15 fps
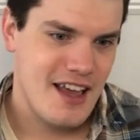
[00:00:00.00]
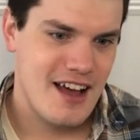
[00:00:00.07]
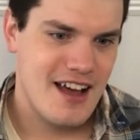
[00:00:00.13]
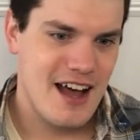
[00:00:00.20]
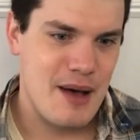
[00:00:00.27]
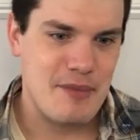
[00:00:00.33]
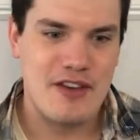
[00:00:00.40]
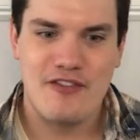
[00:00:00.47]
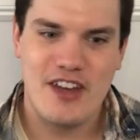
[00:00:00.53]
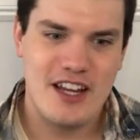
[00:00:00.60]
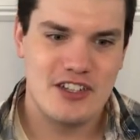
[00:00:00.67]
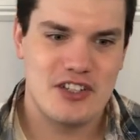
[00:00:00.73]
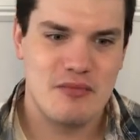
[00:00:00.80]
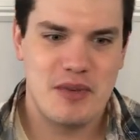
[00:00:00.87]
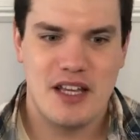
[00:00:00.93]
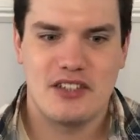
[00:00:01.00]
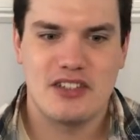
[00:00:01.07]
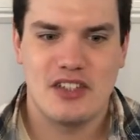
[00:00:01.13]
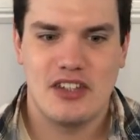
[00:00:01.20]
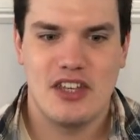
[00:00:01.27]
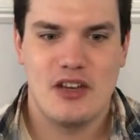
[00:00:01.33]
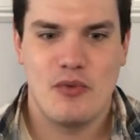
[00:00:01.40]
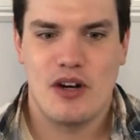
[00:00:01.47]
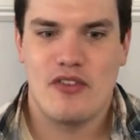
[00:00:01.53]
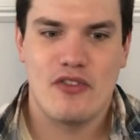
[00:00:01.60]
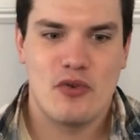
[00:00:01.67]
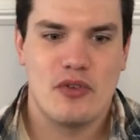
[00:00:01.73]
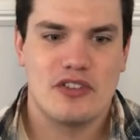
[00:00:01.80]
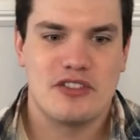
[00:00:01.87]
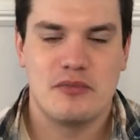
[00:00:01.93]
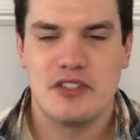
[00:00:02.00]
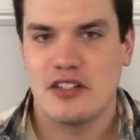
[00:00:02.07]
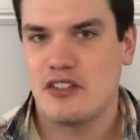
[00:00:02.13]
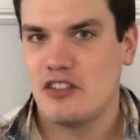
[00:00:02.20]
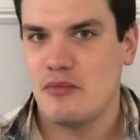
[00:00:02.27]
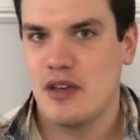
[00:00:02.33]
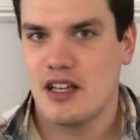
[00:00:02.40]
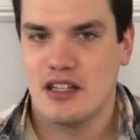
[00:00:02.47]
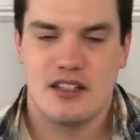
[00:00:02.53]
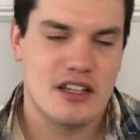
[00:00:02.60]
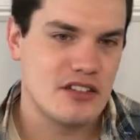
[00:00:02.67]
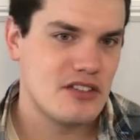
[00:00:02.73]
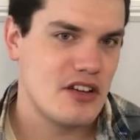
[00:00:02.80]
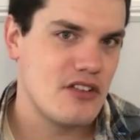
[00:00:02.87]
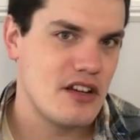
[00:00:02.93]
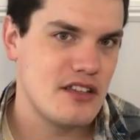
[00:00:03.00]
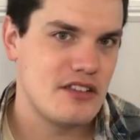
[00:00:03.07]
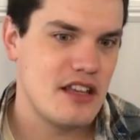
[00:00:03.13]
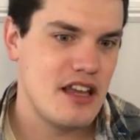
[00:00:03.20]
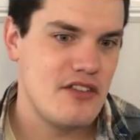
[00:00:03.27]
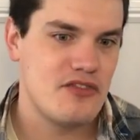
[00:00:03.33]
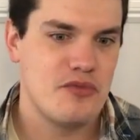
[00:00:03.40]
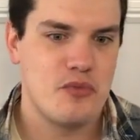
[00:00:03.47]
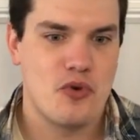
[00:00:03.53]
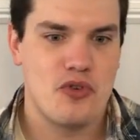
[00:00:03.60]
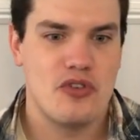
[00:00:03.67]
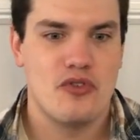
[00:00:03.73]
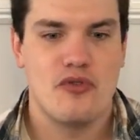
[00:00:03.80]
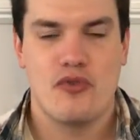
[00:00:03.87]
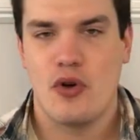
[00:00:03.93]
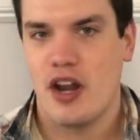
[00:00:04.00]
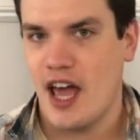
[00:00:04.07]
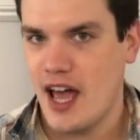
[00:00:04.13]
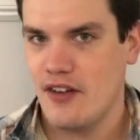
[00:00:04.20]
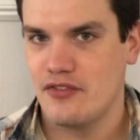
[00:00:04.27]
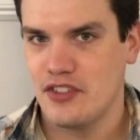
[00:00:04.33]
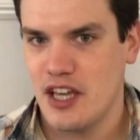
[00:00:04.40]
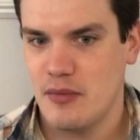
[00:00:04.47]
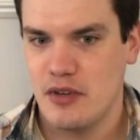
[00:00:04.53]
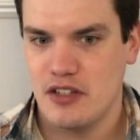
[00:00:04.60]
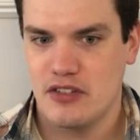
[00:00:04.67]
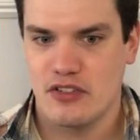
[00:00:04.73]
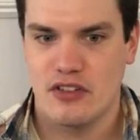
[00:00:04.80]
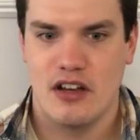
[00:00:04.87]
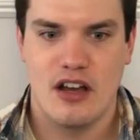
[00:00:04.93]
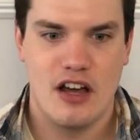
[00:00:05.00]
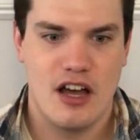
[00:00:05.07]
Evasion, basically, whenever we're subjected to make a Dexterity save in order to avoid half damage